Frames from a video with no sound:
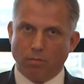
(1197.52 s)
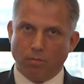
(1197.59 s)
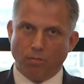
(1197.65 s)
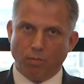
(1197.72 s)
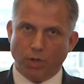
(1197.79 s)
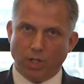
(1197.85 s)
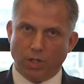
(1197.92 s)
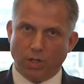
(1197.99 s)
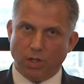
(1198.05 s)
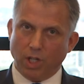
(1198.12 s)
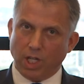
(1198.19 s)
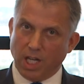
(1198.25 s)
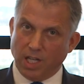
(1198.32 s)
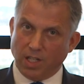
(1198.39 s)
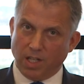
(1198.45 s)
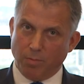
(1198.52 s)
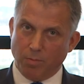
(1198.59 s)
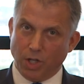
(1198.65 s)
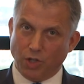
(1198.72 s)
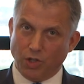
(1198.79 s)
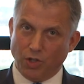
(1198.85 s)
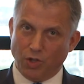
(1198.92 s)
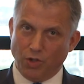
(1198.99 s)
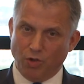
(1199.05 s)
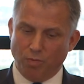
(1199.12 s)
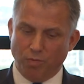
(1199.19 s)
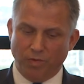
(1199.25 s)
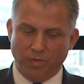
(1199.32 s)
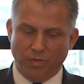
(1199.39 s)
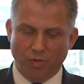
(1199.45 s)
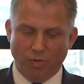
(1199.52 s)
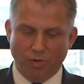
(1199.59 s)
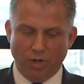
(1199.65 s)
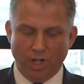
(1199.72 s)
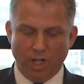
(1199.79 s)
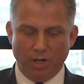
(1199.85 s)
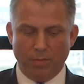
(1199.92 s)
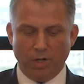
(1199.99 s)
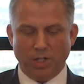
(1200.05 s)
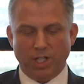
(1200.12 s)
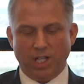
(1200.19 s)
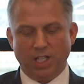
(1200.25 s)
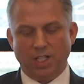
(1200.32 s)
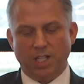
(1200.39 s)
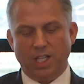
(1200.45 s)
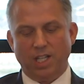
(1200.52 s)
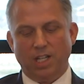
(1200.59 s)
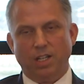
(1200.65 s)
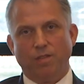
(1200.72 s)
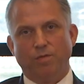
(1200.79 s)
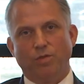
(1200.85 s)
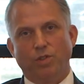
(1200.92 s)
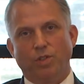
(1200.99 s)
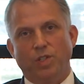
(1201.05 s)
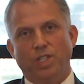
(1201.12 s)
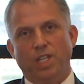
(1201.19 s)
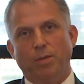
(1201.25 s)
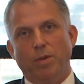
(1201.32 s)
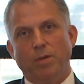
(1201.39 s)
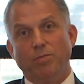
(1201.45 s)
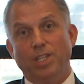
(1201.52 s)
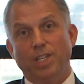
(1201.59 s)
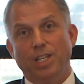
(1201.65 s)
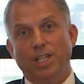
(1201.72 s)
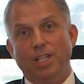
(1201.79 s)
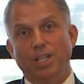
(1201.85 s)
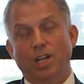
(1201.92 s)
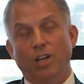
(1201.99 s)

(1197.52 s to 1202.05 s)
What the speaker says: But the case I mentioned to you before about ICI versus MMT